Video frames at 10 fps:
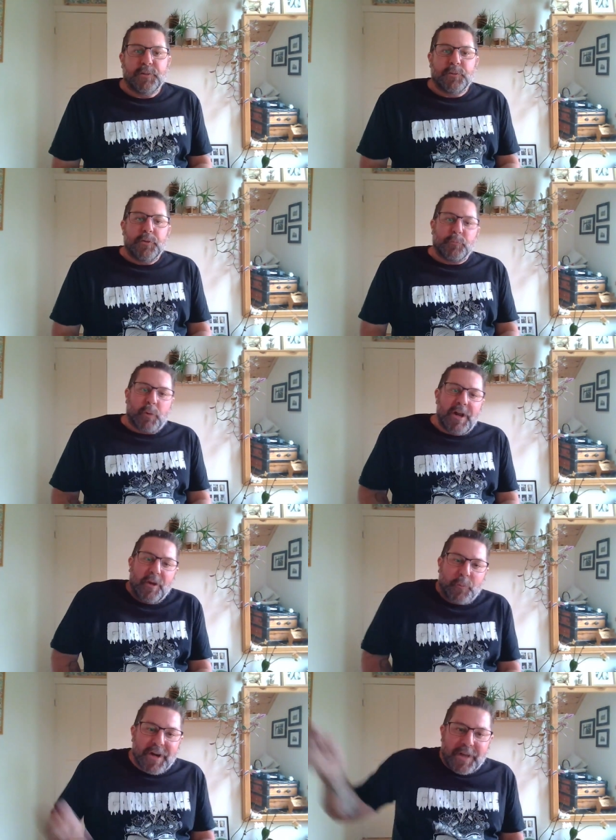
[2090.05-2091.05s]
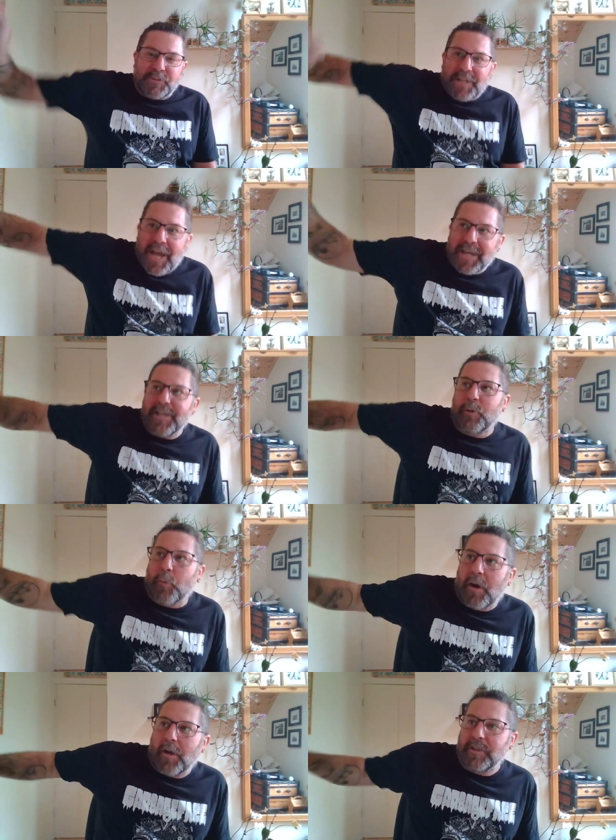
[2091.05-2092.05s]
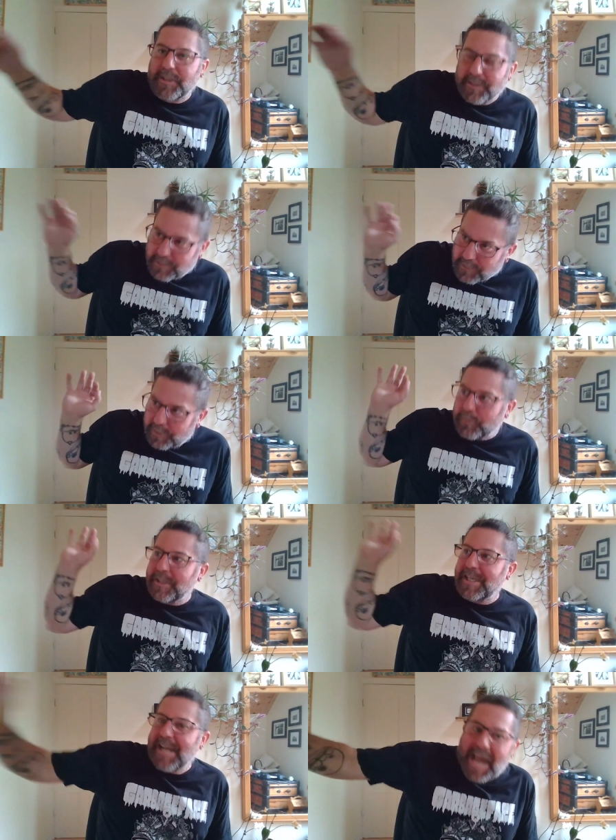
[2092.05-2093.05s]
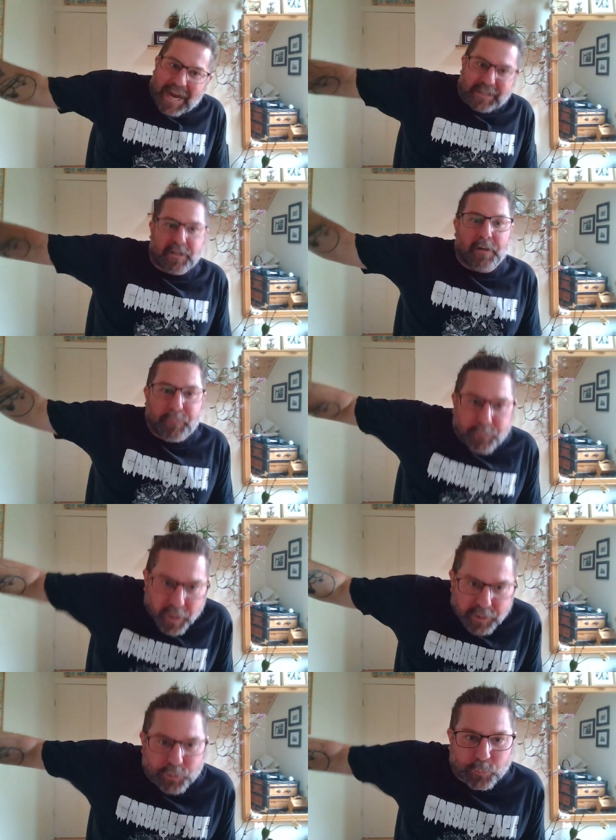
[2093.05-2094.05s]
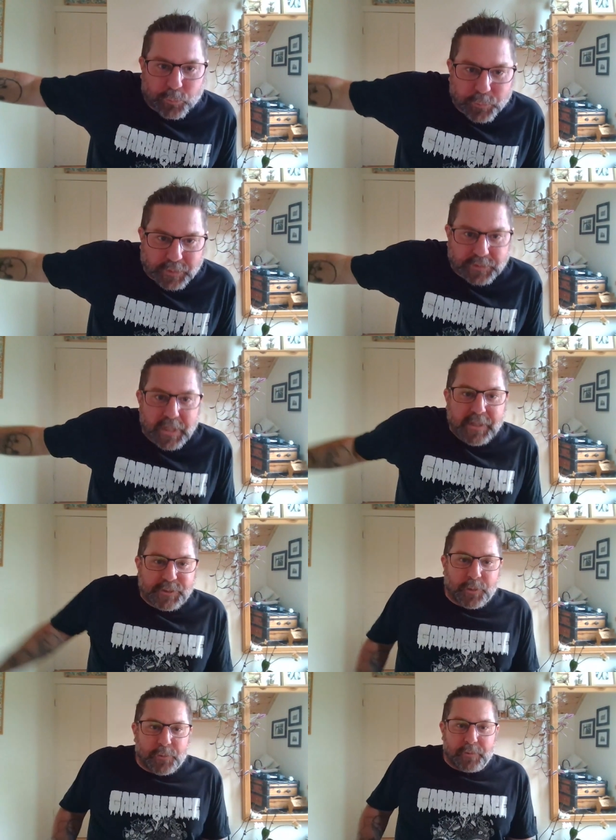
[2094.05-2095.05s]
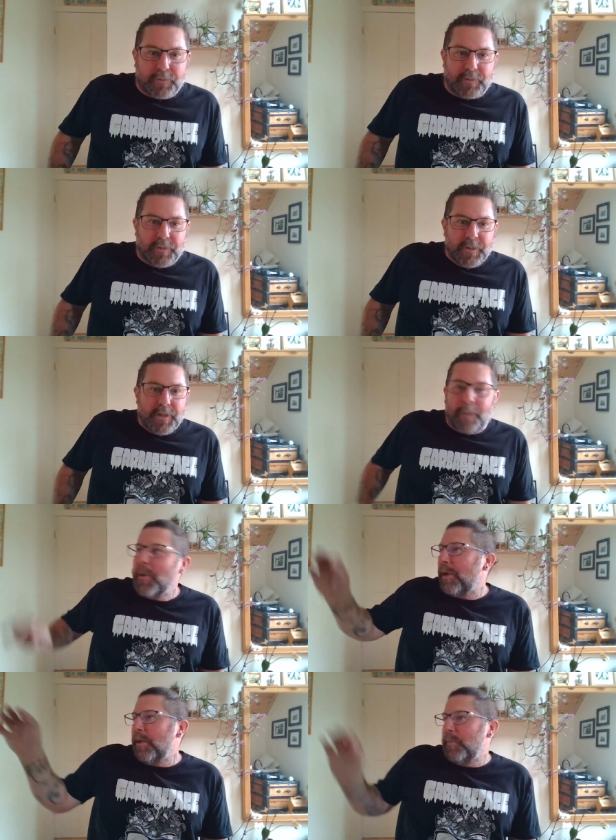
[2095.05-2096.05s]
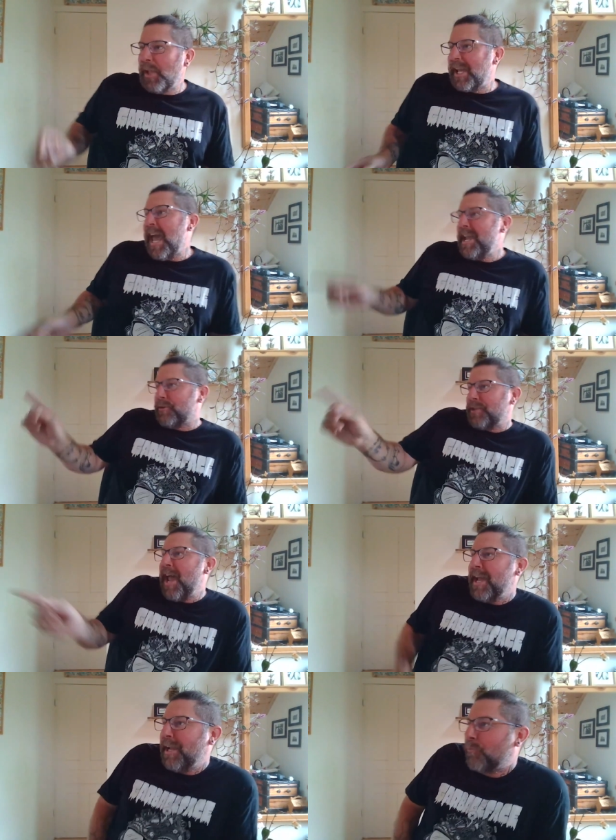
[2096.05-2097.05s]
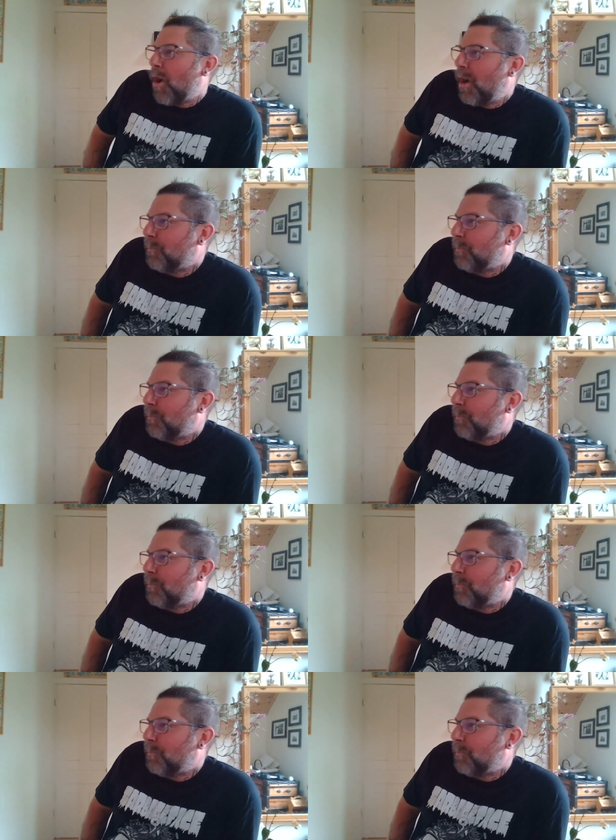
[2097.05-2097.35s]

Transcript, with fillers: when, when I'm tagging a wall, it is literally an act of fuck your rules. So right. I'm not going to be like, hey, you're tagging wrong